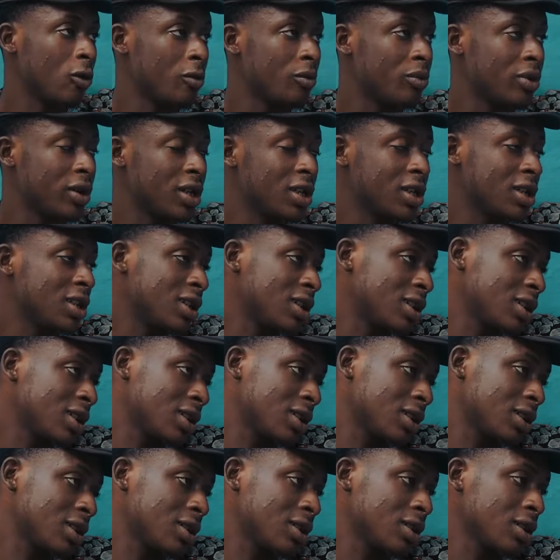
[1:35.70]
company
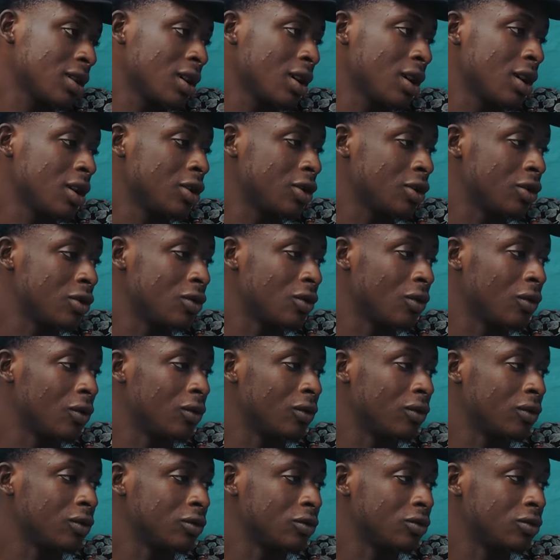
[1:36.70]
is, you know,
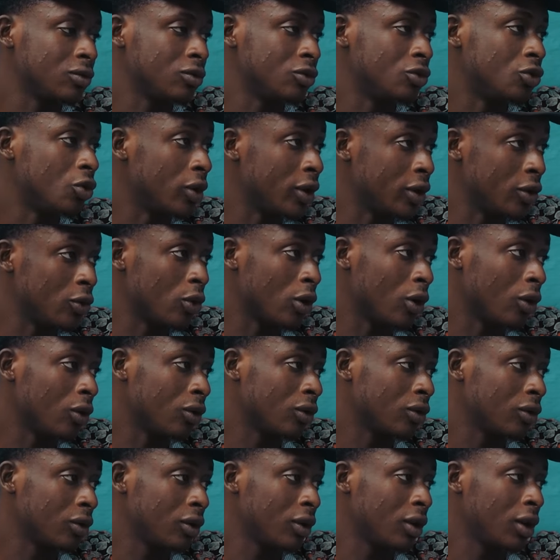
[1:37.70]
doing
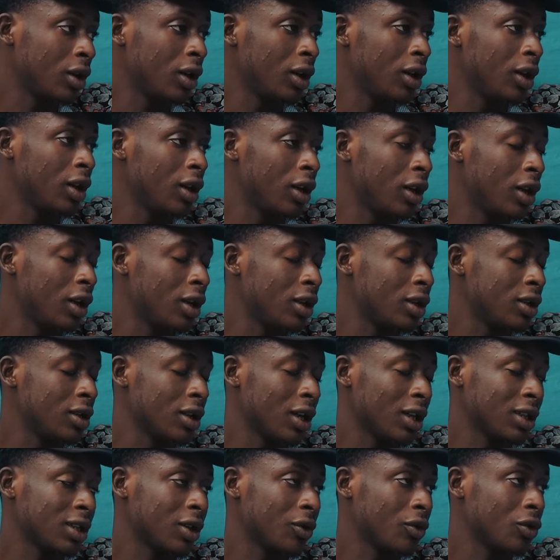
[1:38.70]
well.
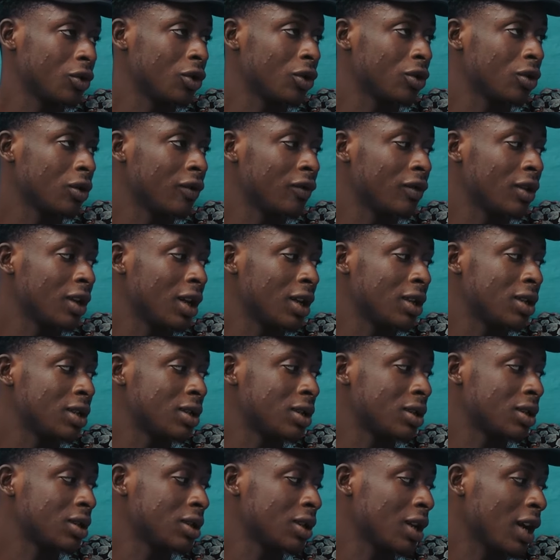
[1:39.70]
And as a result of that,
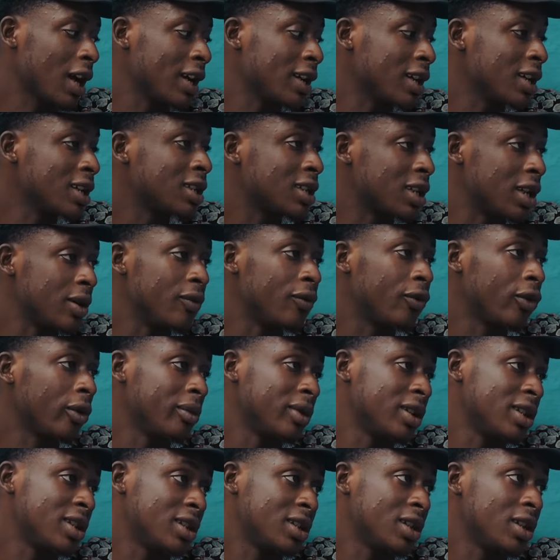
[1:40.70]
I just came
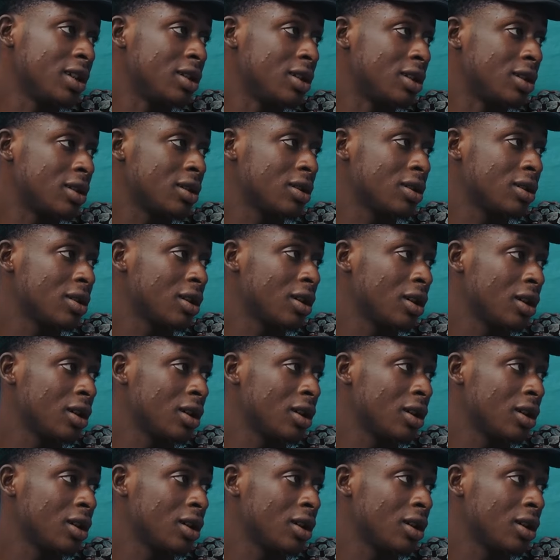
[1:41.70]
from the States.